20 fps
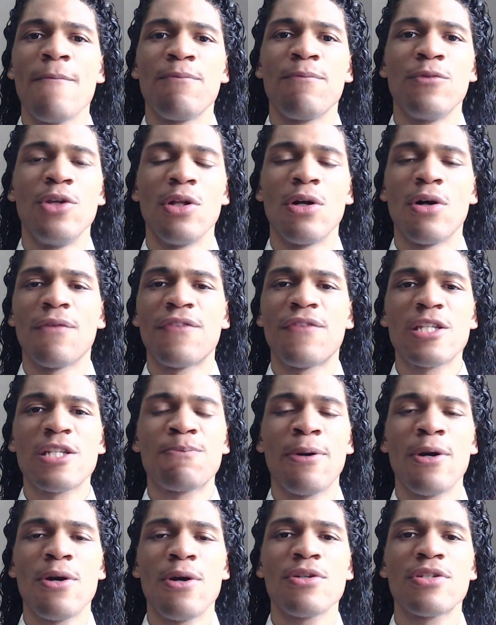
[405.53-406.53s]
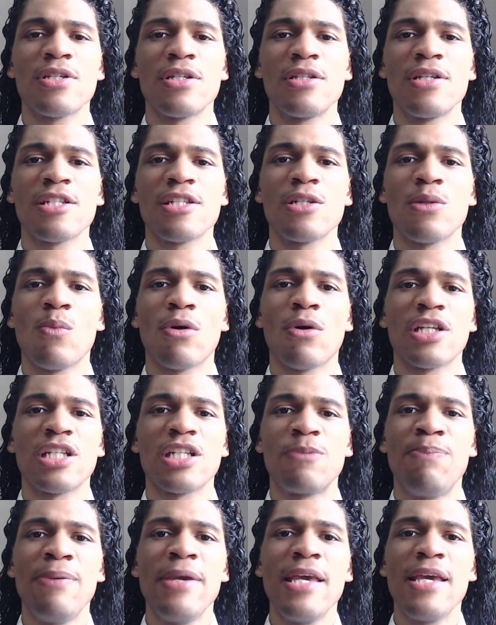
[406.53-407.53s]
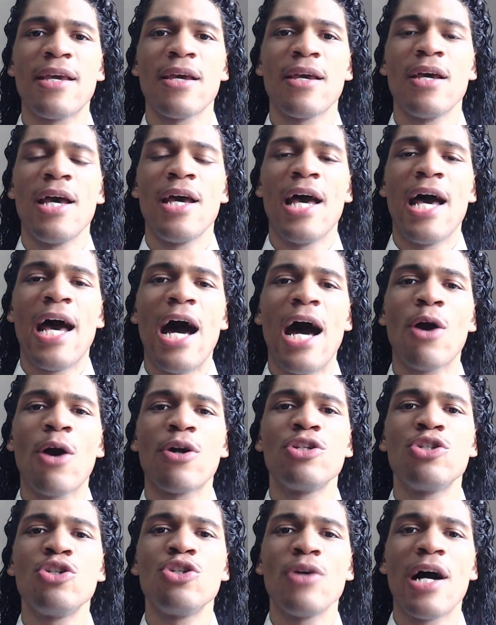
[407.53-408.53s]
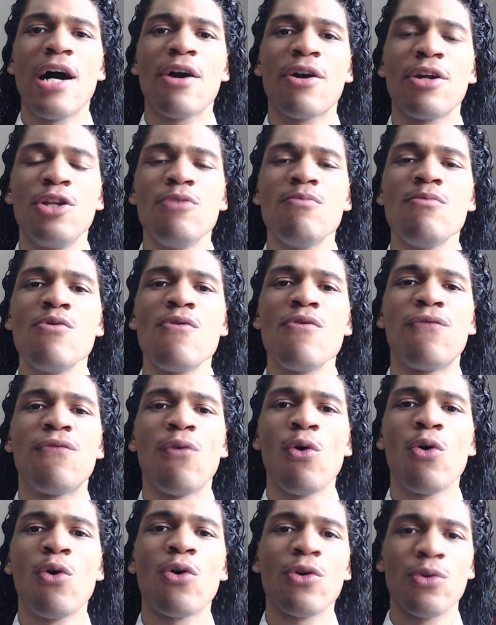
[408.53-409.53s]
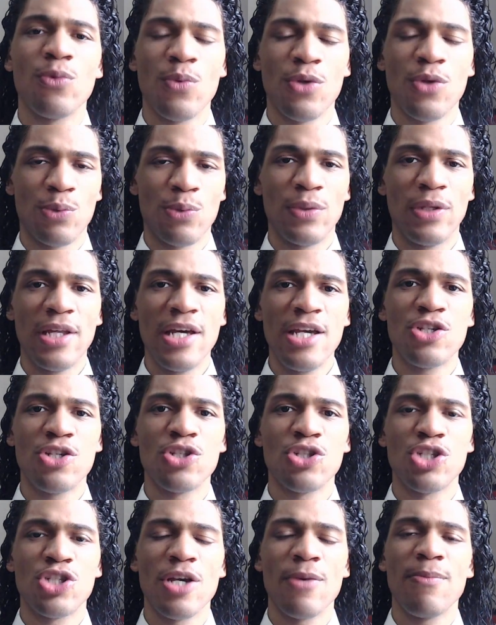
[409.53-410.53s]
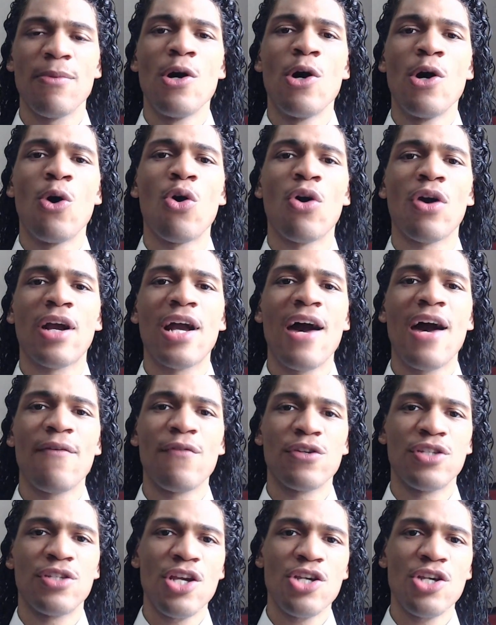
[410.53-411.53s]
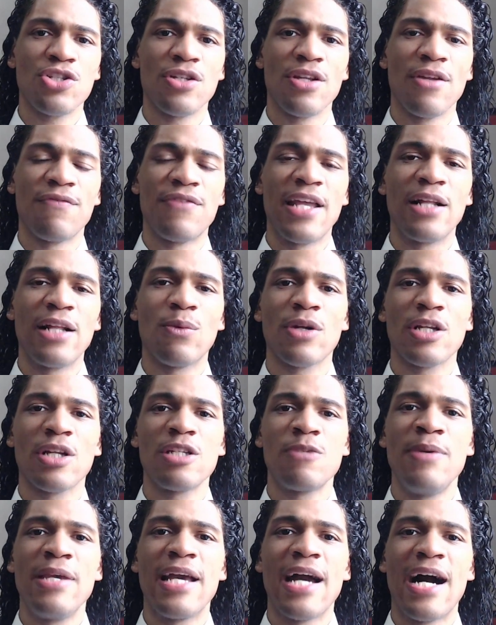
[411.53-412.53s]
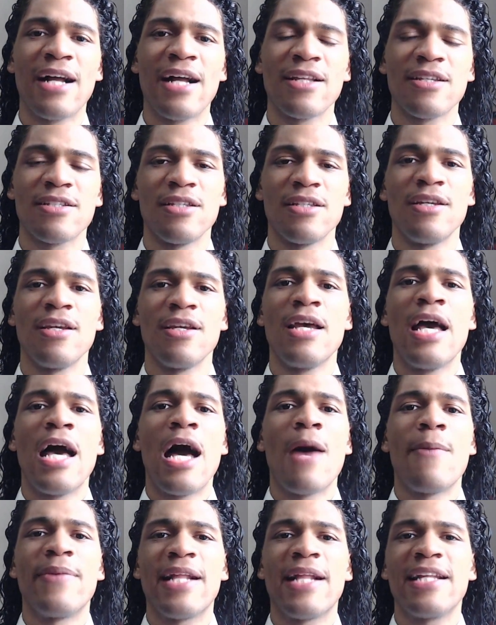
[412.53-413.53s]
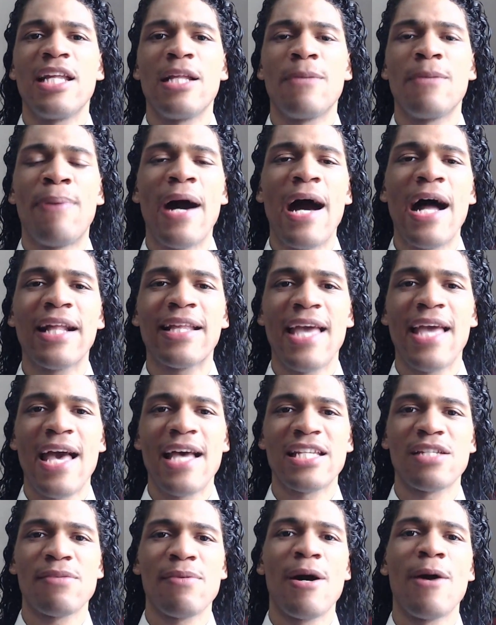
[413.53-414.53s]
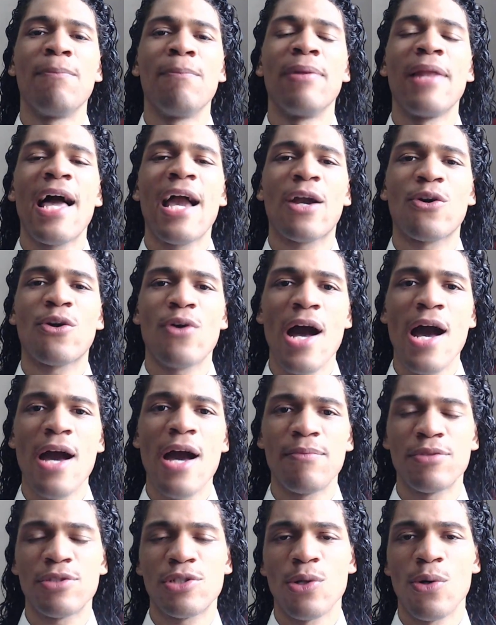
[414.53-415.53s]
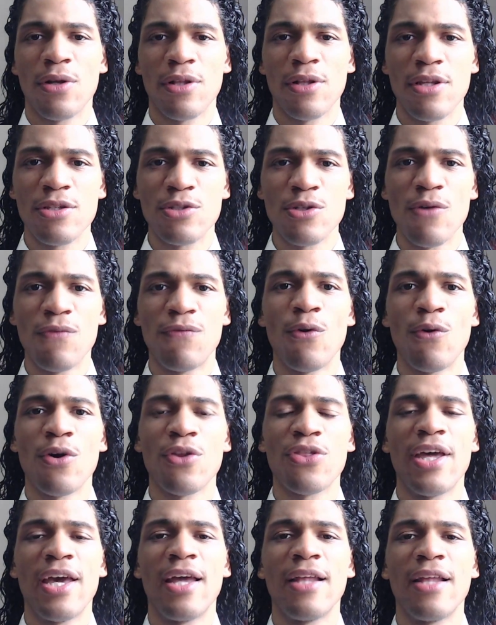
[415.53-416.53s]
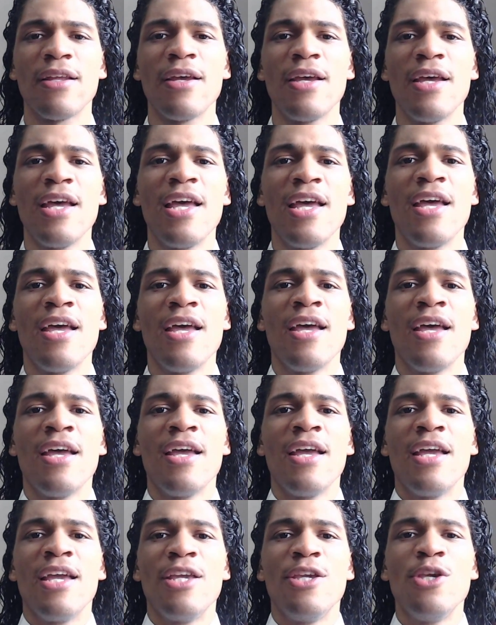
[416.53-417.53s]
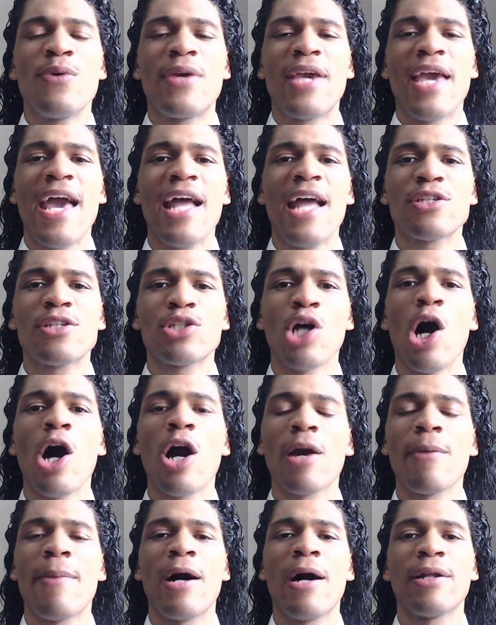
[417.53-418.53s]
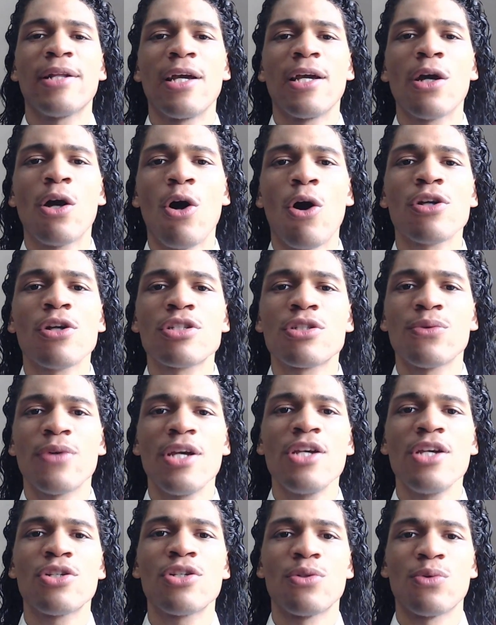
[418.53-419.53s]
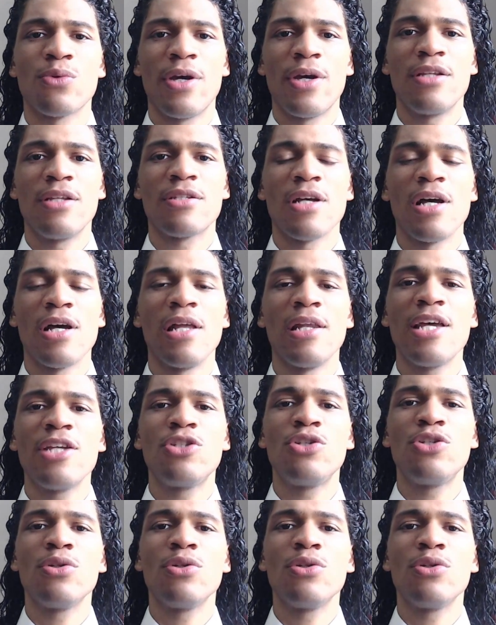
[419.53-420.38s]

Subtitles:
You know, if this person doesn't want to speak, how can you move forward with a relationship or a conversation if they don't want to speak honestly? I mean, I did podcasts about black crime, so on and so forth, and you can't talk about incarceration rates unless